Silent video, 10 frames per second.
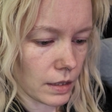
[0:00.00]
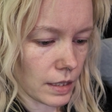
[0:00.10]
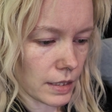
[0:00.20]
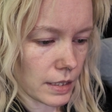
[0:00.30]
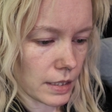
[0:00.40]

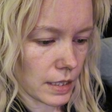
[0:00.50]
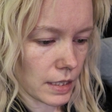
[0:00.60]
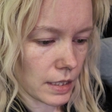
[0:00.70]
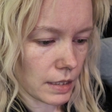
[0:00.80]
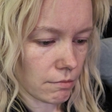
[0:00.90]
Let's
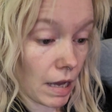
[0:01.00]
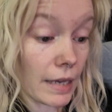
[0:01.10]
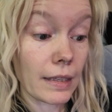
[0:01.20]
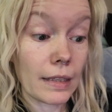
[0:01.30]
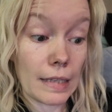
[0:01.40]
see.
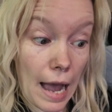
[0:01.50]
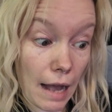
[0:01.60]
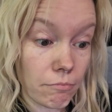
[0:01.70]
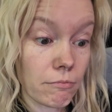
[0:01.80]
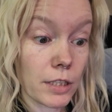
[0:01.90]
Yeah,
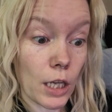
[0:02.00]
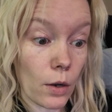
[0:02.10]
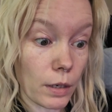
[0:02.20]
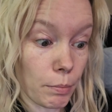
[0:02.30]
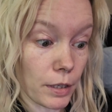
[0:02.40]
so
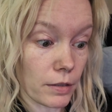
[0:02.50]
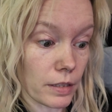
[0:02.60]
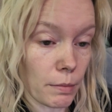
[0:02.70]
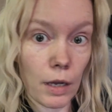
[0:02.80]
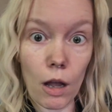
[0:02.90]
it appears
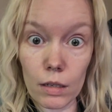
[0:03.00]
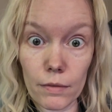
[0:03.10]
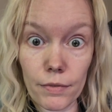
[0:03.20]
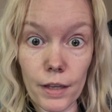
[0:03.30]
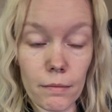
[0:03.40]
to be all
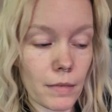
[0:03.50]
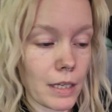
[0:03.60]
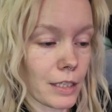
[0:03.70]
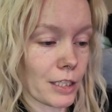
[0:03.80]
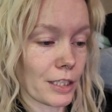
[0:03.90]
of them.
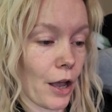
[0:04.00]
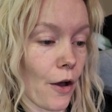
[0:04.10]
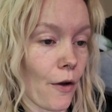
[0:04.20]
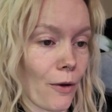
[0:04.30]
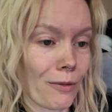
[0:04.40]

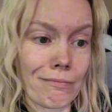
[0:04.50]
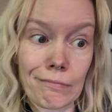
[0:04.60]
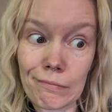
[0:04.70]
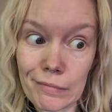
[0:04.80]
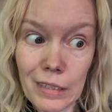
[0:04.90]
So
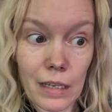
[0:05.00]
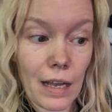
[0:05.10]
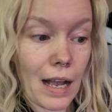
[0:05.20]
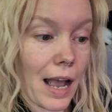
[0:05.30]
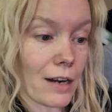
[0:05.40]

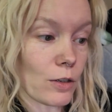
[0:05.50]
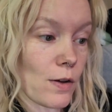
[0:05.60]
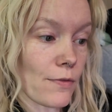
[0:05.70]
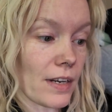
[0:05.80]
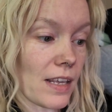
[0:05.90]
I don't
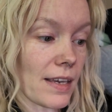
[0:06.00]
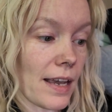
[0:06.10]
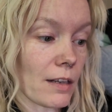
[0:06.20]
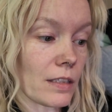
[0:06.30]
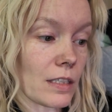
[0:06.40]
know if anything
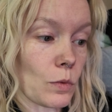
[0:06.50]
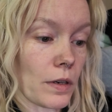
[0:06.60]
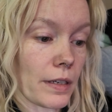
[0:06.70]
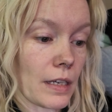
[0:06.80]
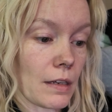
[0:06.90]
else is
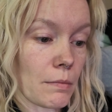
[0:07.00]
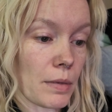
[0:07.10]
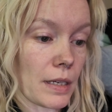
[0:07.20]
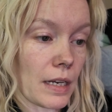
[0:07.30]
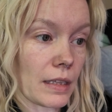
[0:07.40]
working,
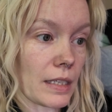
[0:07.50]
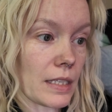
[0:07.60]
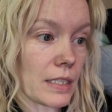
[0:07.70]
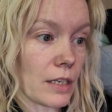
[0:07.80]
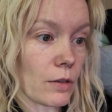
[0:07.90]
but at
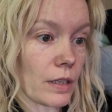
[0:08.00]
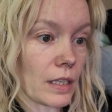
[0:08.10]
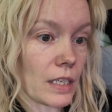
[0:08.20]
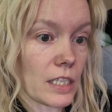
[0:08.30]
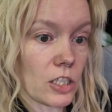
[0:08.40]
least I know the
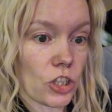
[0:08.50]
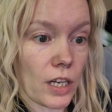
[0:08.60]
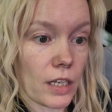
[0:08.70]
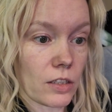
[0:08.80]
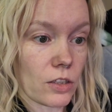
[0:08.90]

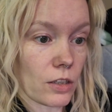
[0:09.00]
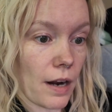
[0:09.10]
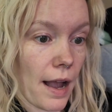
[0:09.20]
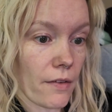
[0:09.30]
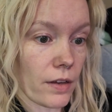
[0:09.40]
keychains are
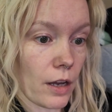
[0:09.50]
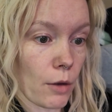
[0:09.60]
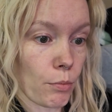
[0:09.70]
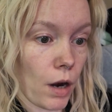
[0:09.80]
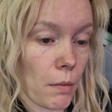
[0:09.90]
having a
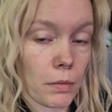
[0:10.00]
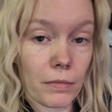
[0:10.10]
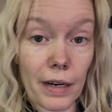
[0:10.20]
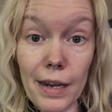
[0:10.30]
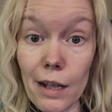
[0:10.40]
problem
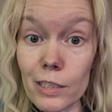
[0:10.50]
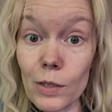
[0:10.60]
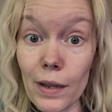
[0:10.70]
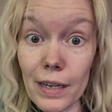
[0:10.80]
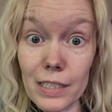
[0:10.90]
right now. So
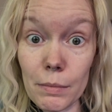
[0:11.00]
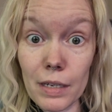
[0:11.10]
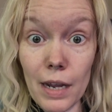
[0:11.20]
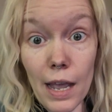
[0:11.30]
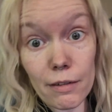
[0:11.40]
I guess I'm
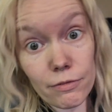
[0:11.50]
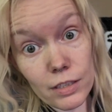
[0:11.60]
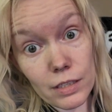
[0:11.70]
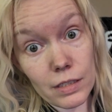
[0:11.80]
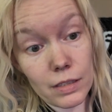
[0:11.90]
going to have
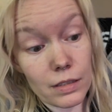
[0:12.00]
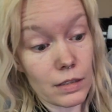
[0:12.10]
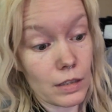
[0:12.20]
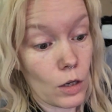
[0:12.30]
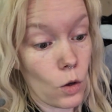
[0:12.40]
to
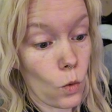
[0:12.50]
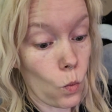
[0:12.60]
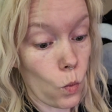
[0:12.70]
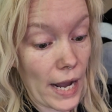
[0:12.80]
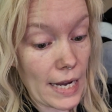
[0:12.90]

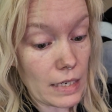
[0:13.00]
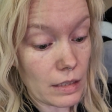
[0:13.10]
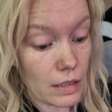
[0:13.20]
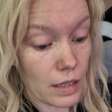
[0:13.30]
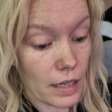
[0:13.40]

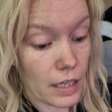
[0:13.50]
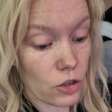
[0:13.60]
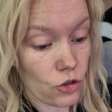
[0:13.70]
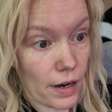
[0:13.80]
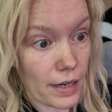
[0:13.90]
wait
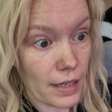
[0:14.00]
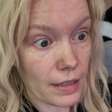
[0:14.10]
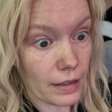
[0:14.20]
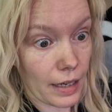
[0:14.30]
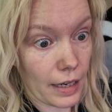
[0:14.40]
and try
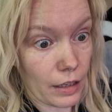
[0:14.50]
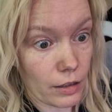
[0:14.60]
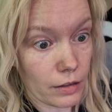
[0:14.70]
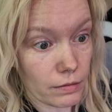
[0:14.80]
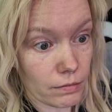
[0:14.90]
again
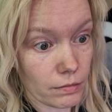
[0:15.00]
later.